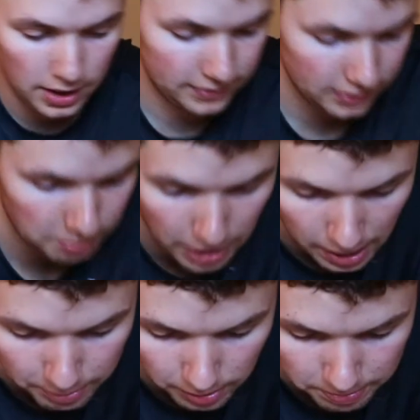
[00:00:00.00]
It's going to
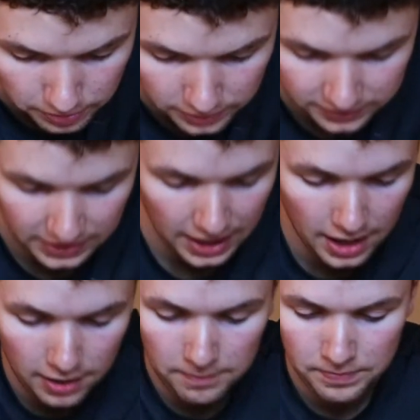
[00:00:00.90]
pop up the
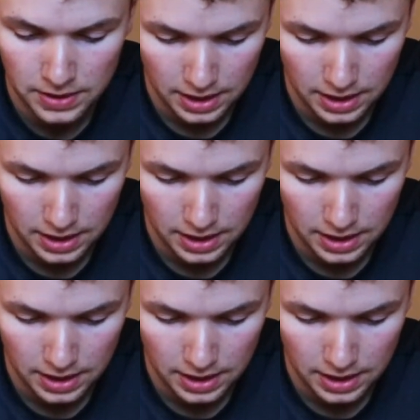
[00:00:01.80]
scan,